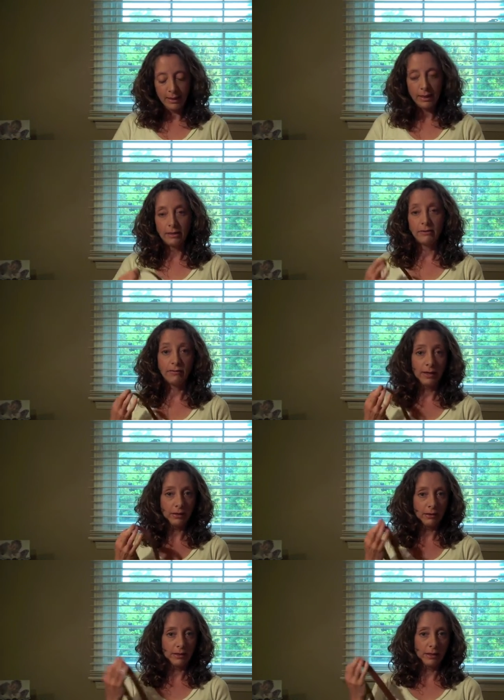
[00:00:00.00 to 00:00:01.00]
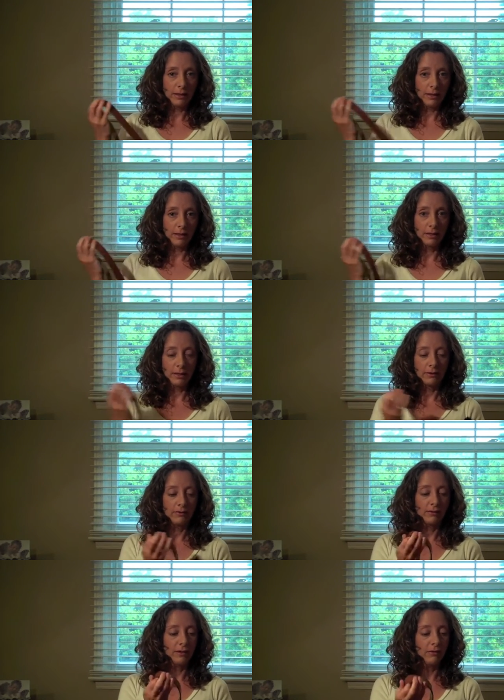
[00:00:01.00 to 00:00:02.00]
And the final thing I
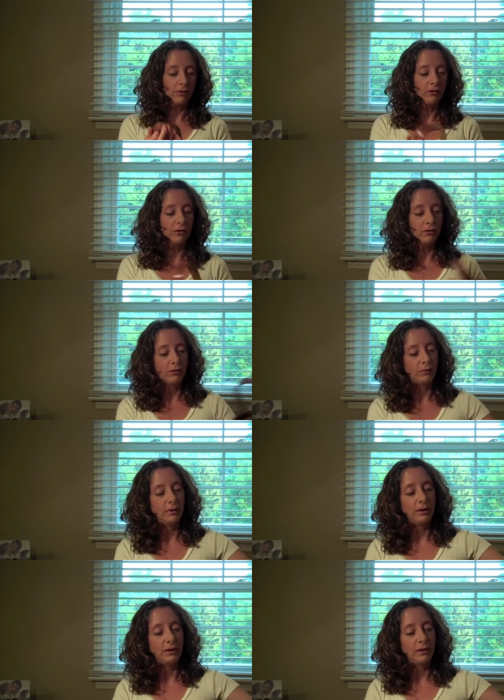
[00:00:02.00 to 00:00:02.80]
discovered you can do with